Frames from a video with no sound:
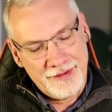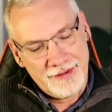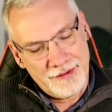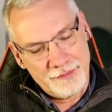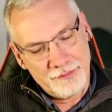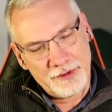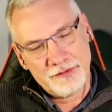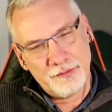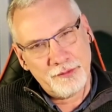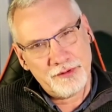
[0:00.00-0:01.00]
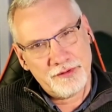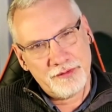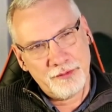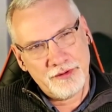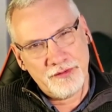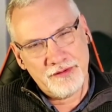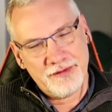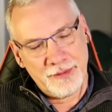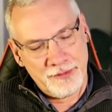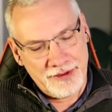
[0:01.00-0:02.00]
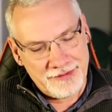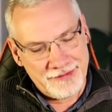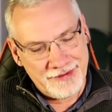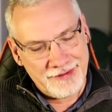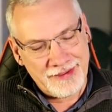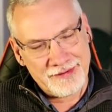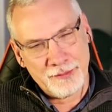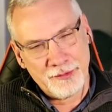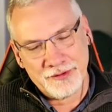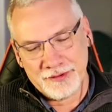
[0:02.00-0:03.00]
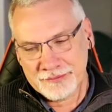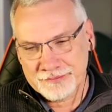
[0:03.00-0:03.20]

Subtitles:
But what do you think is happening at Aston Martin?